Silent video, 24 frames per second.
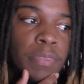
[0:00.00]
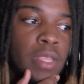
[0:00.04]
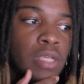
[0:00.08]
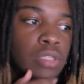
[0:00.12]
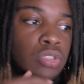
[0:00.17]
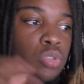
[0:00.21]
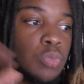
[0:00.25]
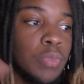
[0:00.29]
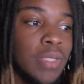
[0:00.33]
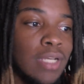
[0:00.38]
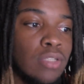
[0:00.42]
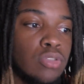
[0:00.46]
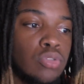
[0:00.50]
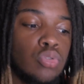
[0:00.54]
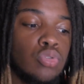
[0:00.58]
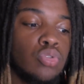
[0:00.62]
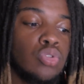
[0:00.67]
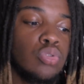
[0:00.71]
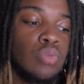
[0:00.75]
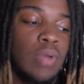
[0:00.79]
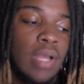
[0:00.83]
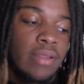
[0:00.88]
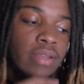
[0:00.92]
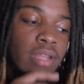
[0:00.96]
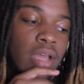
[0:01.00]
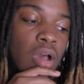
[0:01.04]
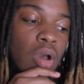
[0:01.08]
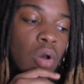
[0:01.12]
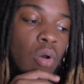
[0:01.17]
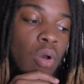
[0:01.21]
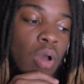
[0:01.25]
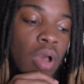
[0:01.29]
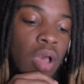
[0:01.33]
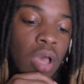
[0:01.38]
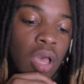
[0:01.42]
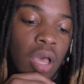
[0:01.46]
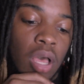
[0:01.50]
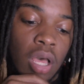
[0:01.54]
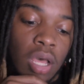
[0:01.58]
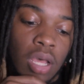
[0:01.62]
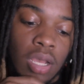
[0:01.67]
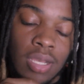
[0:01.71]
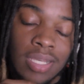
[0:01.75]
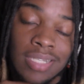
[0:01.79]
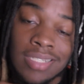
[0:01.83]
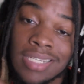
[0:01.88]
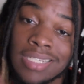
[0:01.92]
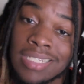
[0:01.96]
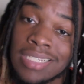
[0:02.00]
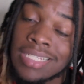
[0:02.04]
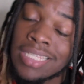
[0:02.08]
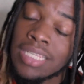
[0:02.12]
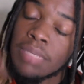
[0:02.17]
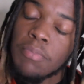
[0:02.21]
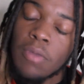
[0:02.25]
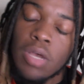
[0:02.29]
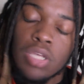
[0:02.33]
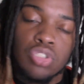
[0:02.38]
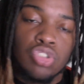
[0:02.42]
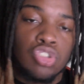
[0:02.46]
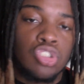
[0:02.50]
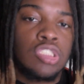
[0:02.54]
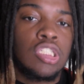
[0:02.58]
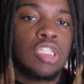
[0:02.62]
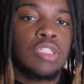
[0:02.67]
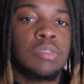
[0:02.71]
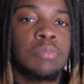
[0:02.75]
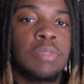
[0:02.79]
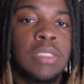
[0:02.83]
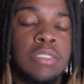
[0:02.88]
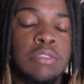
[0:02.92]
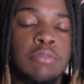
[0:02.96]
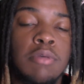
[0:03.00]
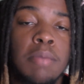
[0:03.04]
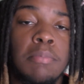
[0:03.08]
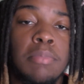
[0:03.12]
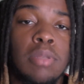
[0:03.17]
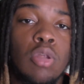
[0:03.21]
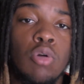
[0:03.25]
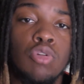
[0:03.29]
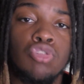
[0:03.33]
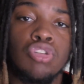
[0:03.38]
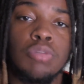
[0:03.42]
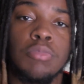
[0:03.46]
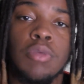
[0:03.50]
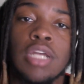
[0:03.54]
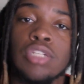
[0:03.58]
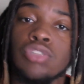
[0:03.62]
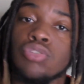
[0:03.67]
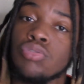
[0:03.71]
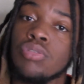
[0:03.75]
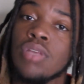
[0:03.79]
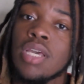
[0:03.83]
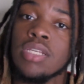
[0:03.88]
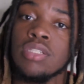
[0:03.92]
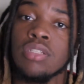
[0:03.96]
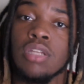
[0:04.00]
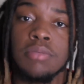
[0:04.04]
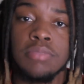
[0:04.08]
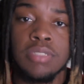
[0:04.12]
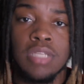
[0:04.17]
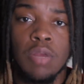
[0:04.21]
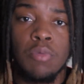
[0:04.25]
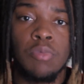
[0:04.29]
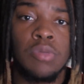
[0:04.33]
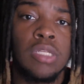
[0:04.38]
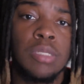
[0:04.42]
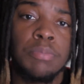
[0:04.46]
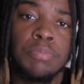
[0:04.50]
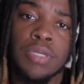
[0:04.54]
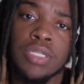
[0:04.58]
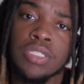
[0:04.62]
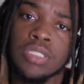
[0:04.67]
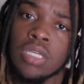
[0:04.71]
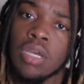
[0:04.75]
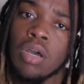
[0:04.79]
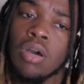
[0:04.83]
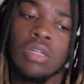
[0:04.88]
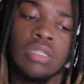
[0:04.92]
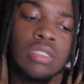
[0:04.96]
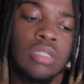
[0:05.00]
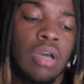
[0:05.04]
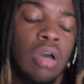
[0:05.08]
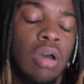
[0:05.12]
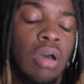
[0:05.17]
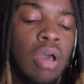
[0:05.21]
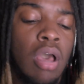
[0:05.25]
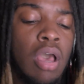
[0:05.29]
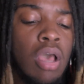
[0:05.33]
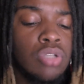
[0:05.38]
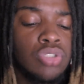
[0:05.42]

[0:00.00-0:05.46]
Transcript: So we got TUTU right now. Keep spamming below what you react to next, you know what I'm saying? I really appreciate all of y'all.